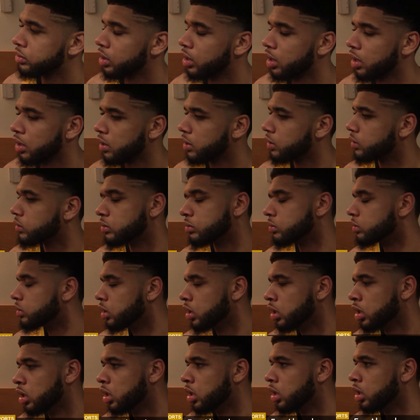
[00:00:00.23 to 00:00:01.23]
I
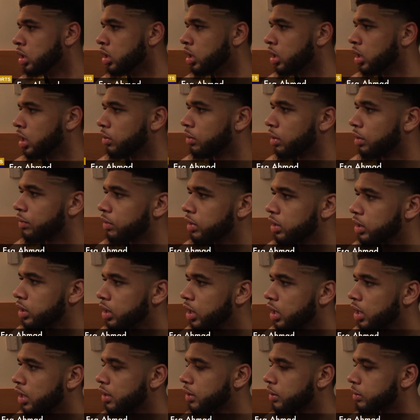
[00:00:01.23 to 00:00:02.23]

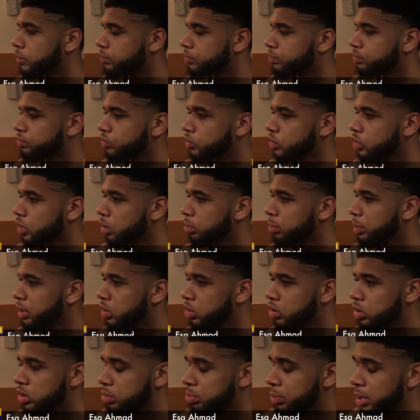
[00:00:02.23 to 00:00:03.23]
really, you know,
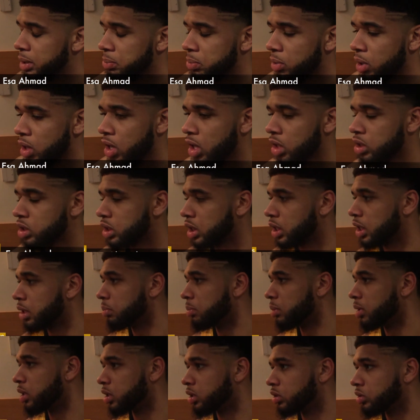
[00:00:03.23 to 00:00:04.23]
Beto is a big part of our
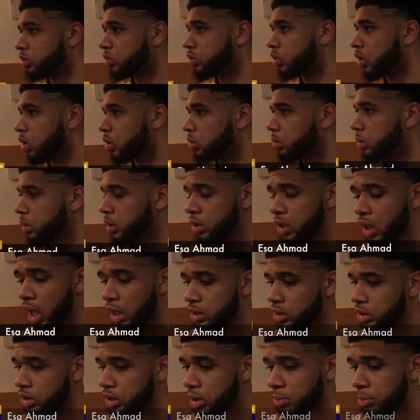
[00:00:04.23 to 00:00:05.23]
team, and, you know, we
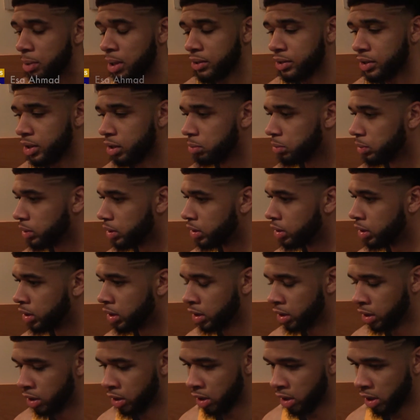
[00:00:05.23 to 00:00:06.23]
like to see him out there, but
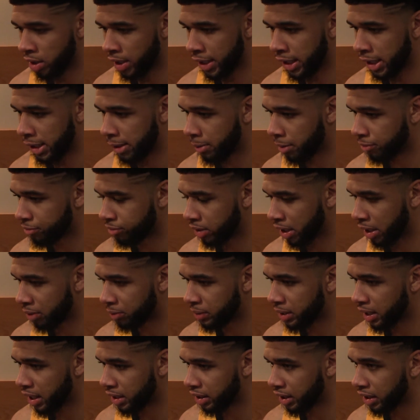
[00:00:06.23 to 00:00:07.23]
I feel like
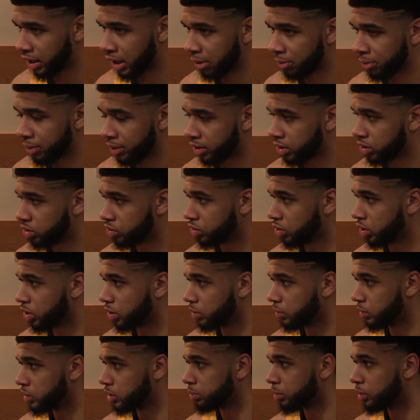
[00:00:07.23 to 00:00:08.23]
we had that game under
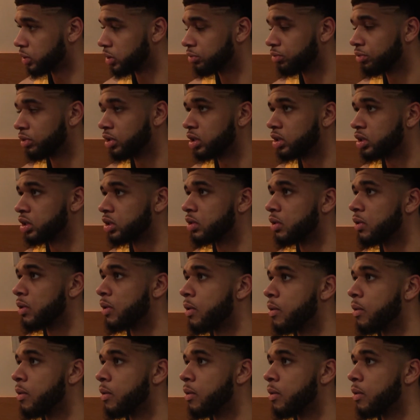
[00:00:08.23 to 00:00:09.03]
control and we were supposed to finish it.